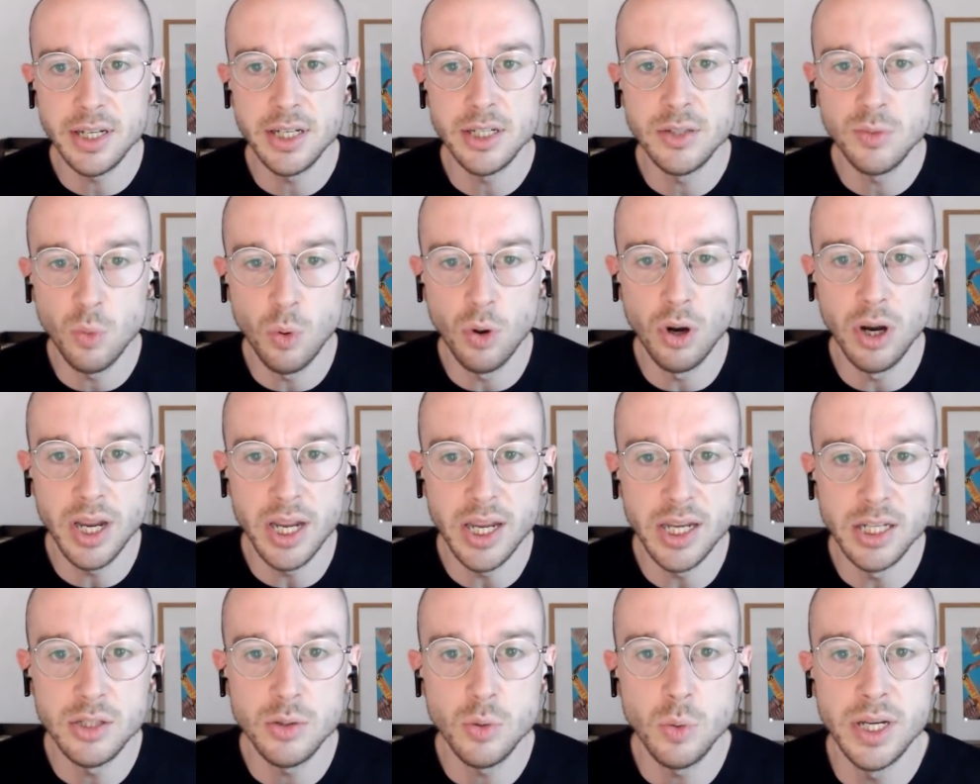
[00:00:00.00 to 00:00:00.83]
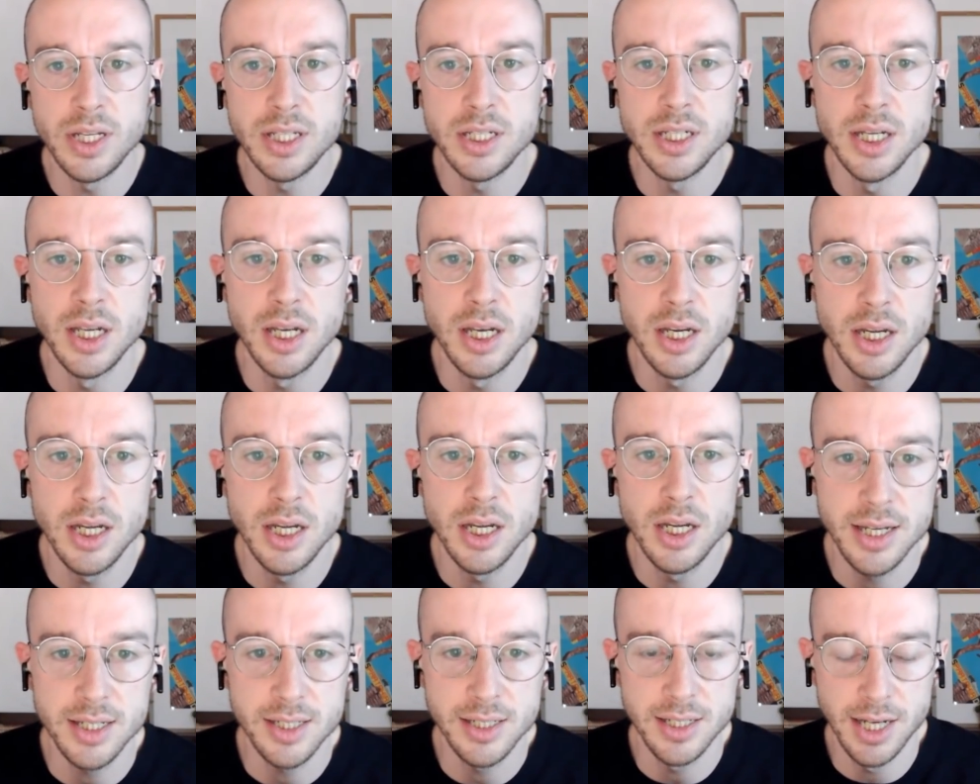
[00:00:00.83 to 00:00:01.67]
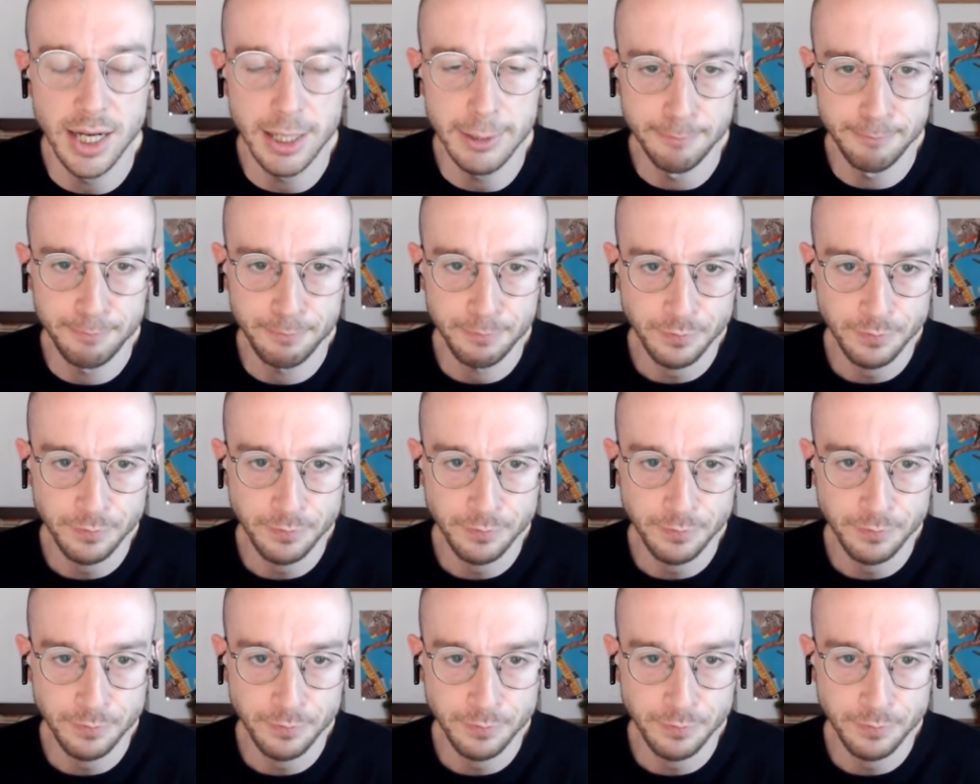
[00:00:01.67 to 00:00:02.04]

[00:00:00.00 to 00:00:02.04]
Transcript: is what he tweeted yesterday.